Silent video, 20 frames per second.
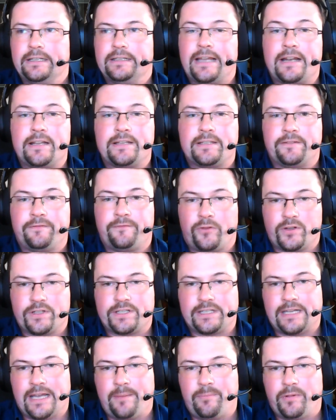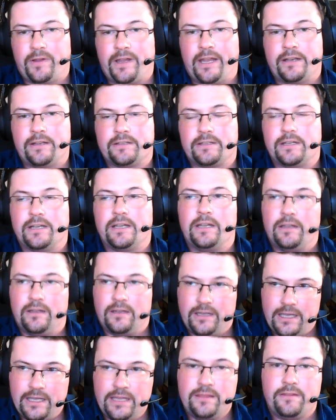That is the first step, and
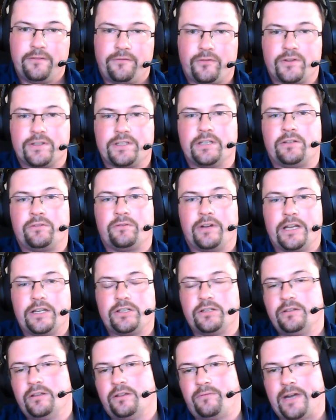in the first iteration,